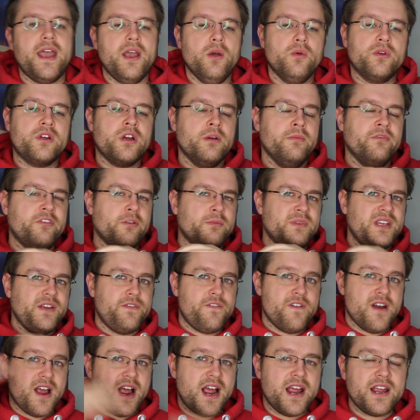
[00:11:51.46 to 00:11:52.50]
it would come from
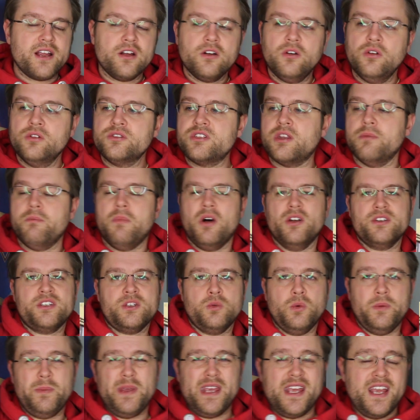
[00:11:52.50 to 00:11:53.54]
different angles, the
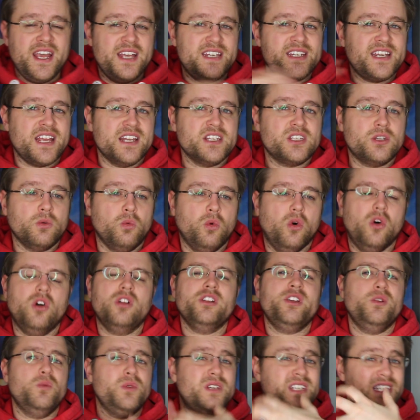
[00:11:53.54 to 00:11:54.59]
monster would be hit against the
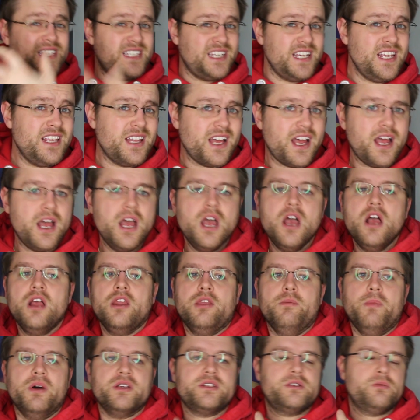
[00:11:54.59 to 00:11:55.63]
wall, you would see that,
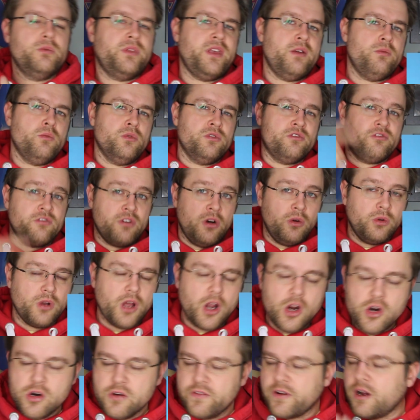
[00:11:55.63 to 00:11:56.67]
the monster then would roll
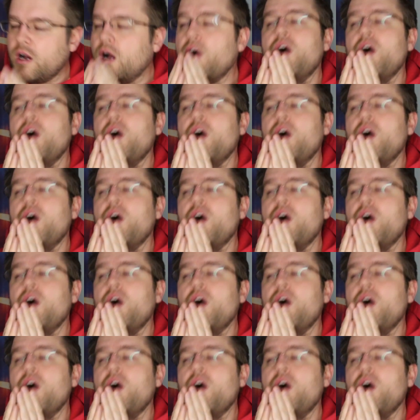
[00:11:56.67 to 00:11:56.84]
over.